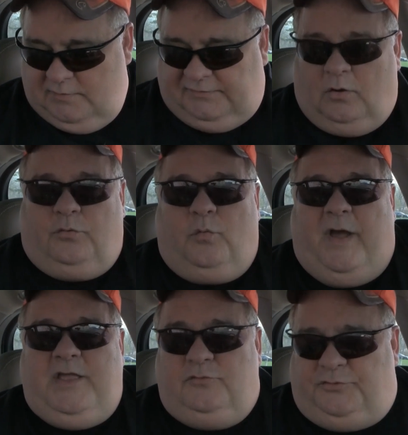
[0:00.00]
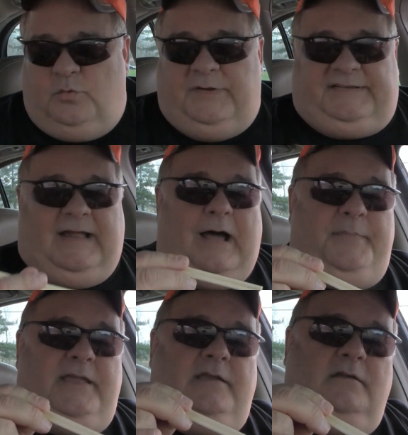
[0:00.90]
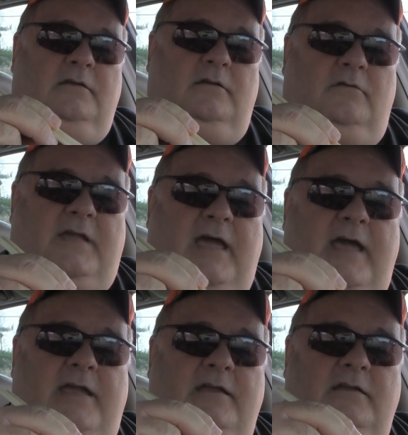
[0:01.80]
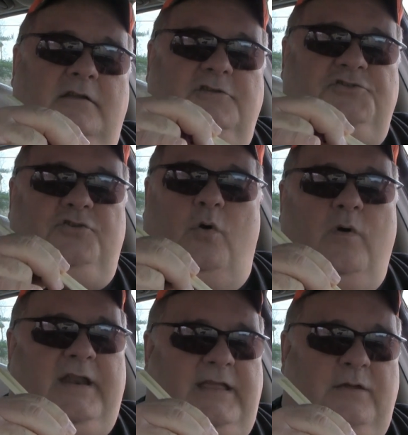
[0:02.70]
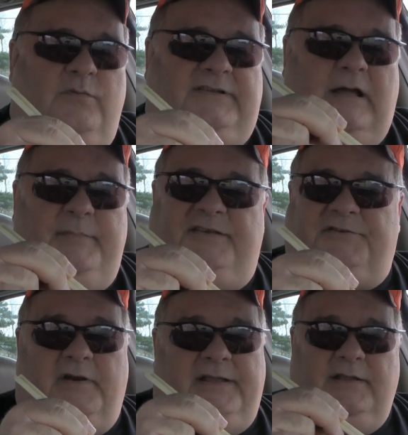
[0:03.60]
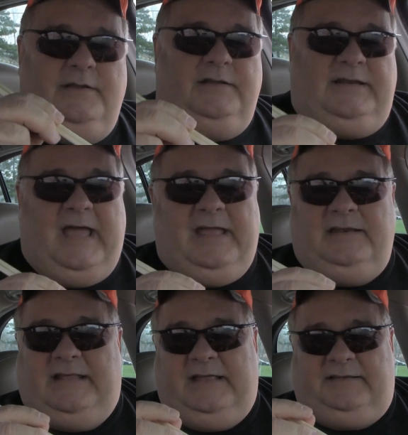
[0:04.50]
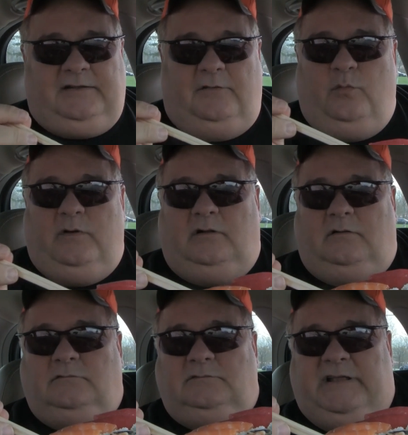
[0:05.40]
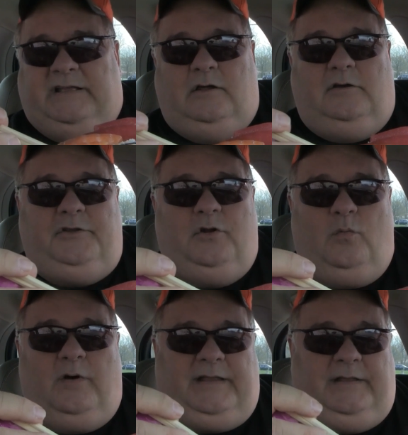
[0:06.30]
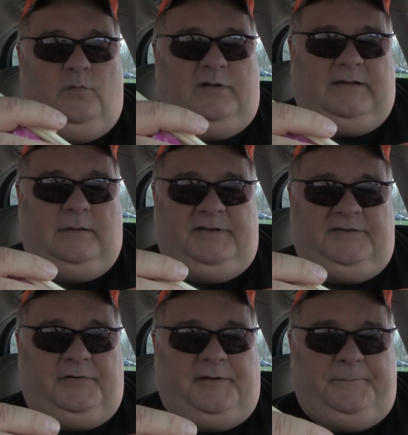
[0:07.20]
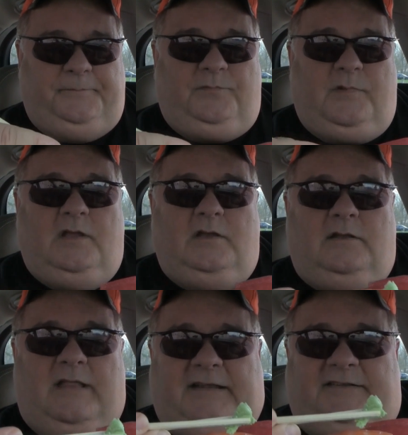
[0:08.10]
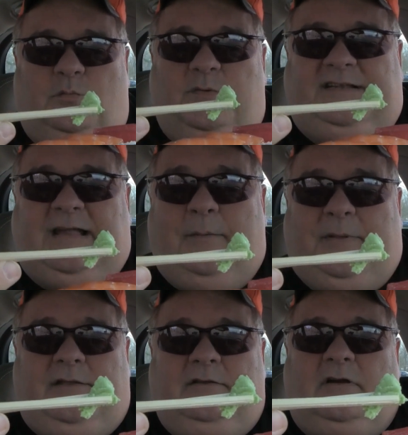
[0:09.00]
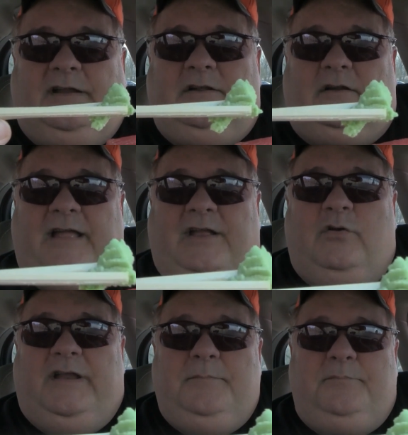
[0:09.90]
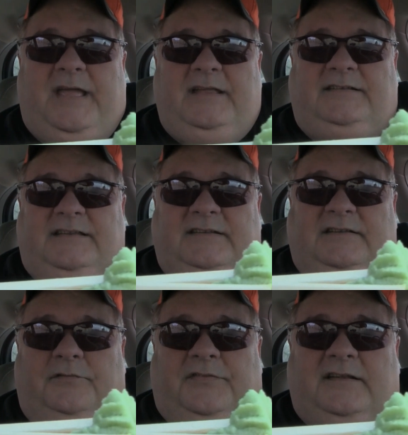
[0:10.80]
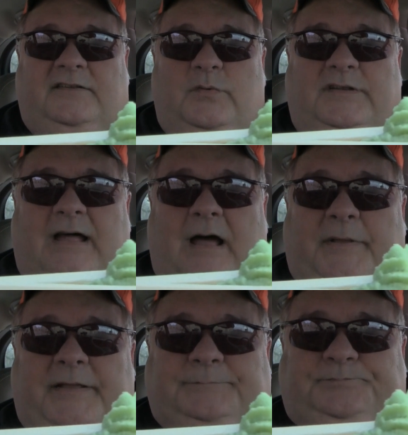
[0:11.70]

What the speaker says: So the way you do wasabi, okay, because you don't want to eat wasabi straight. That stuff will, yeah, no, you don't want to eat wasabi straight. That's the wasabi right there, that green pasty stuff. That's the wasabi.